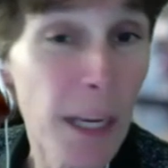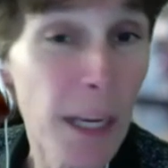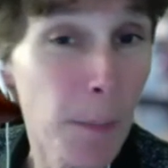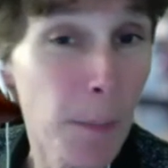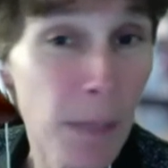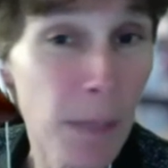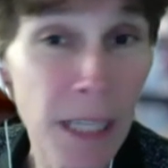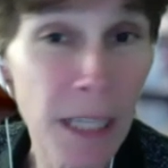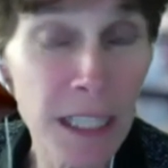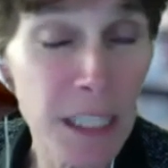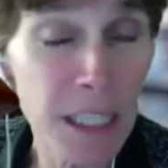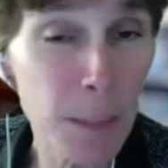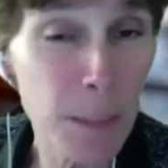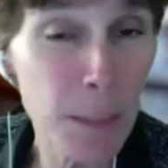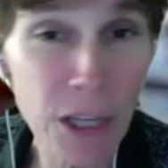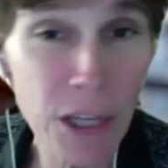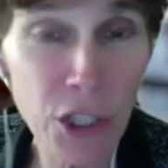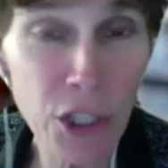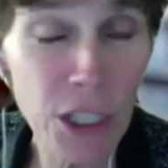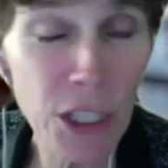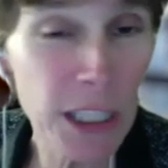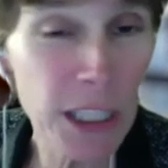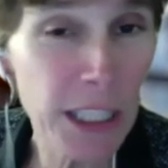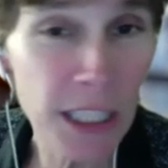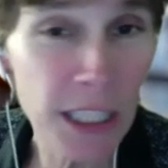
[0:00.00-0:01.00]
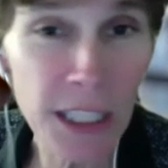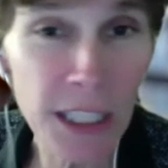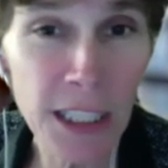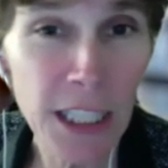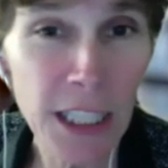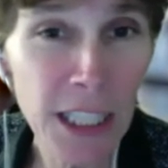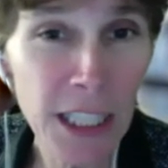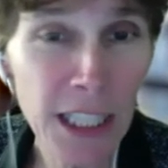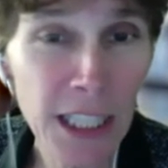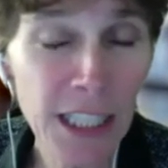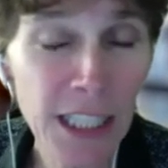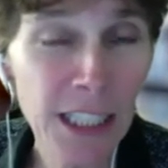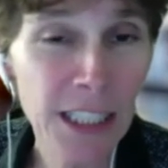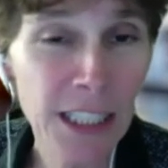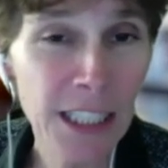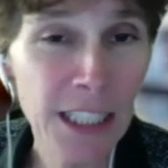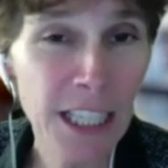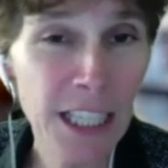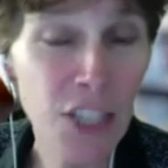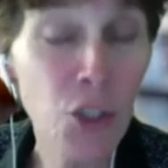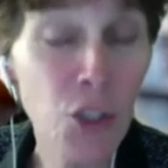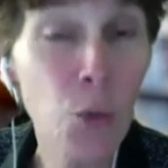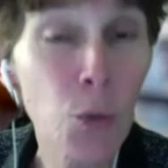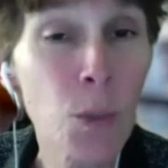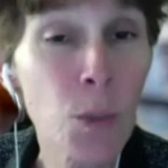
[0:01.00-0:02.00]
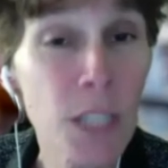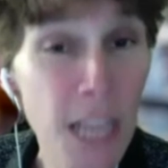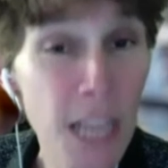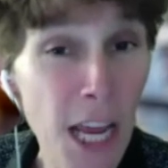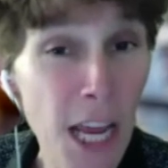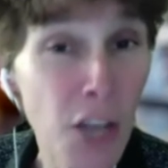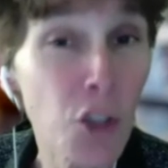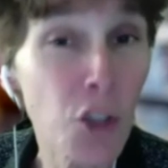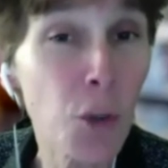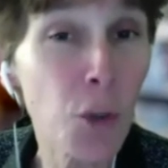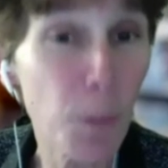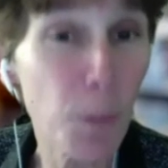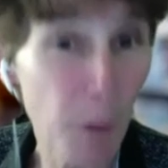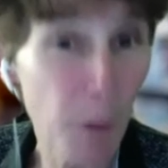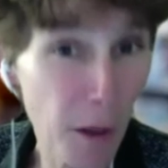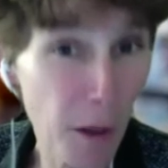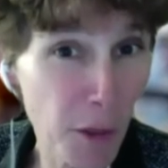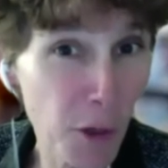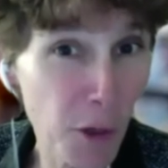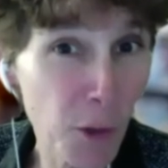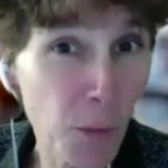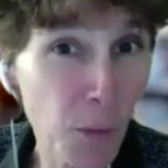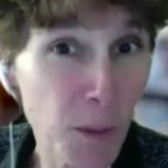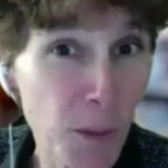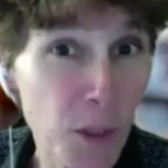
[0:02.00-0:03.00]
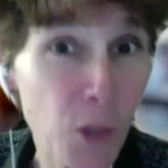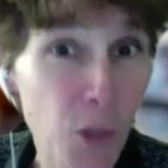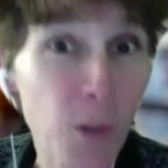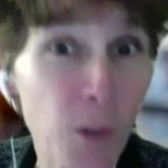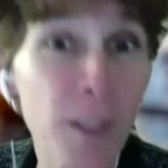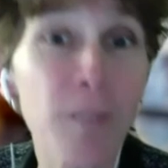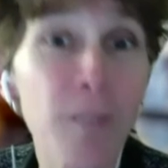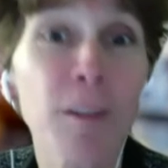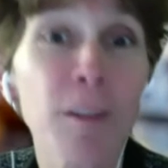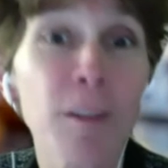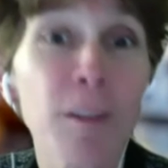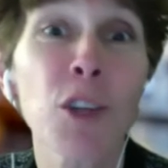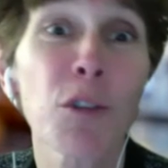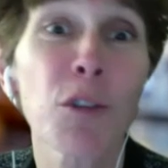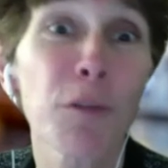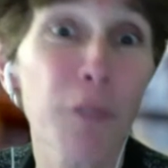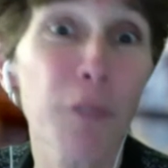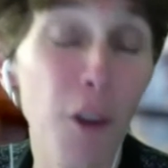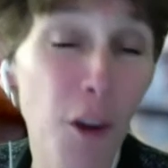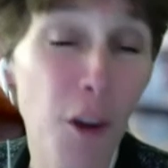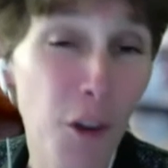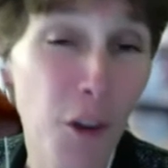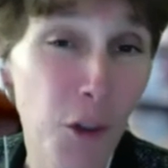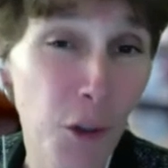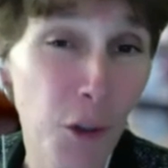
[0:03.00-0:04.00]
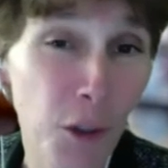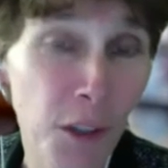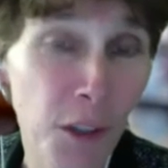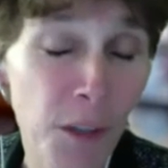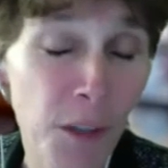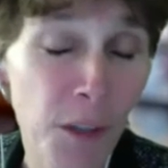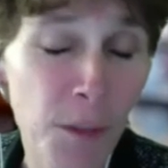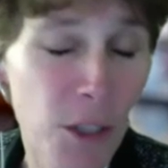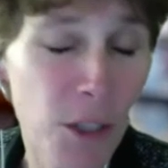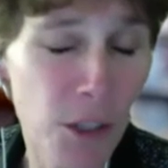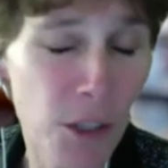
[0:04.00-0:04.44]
I mean, especially, as you said, your mother was grieving, your father, I mean,